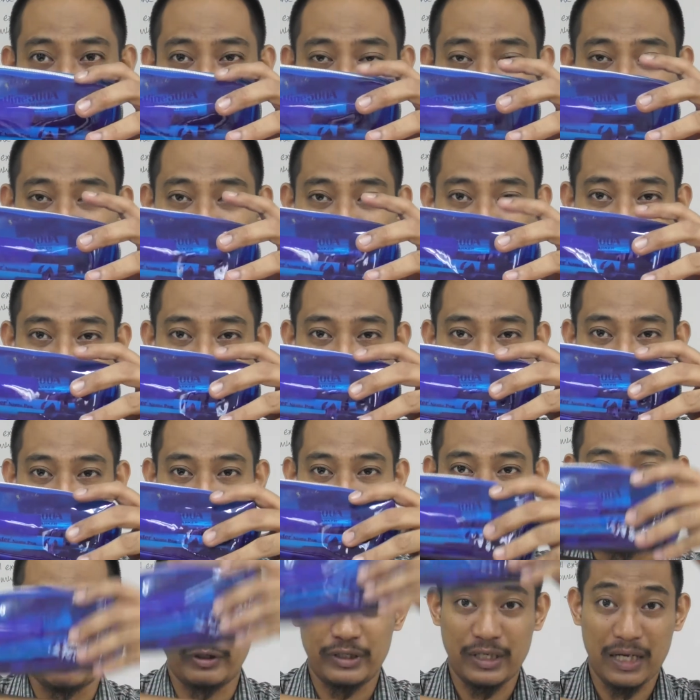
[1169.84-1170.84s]
prevent it
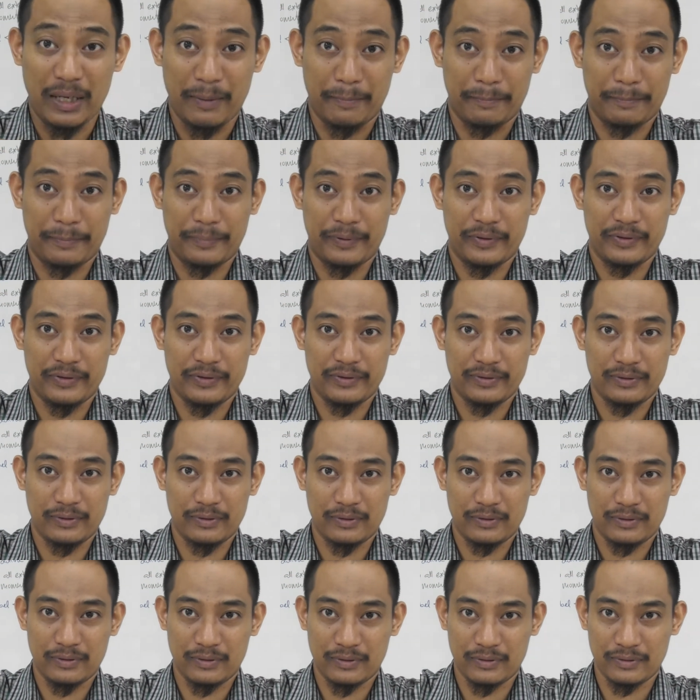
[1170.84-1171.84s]
from going up,
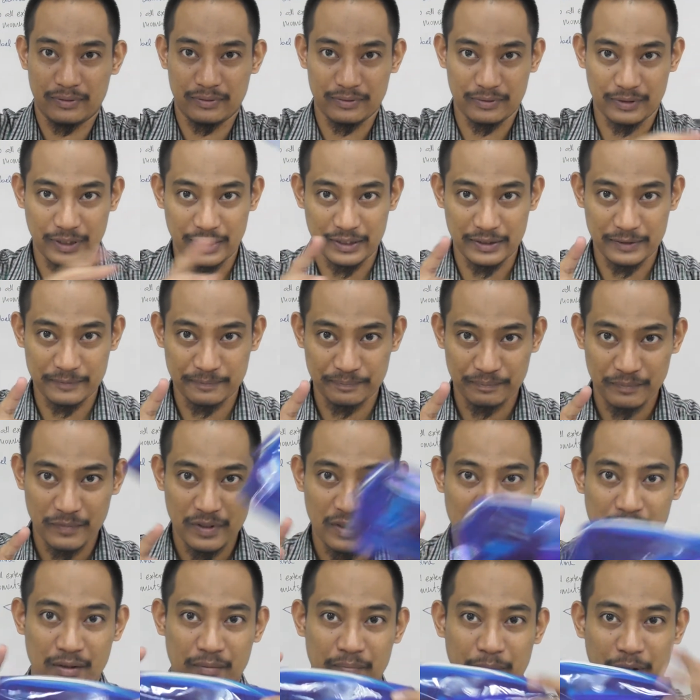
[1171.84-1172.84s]
right?
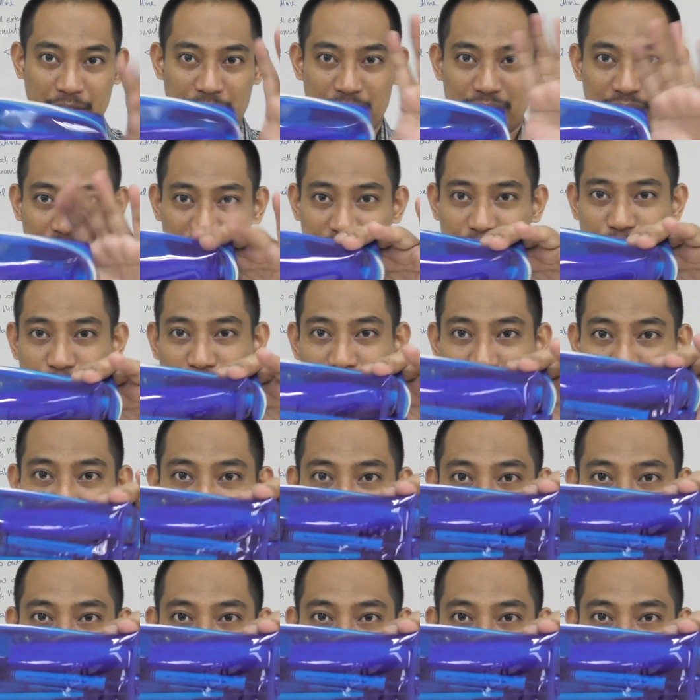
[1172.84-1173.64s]
But this one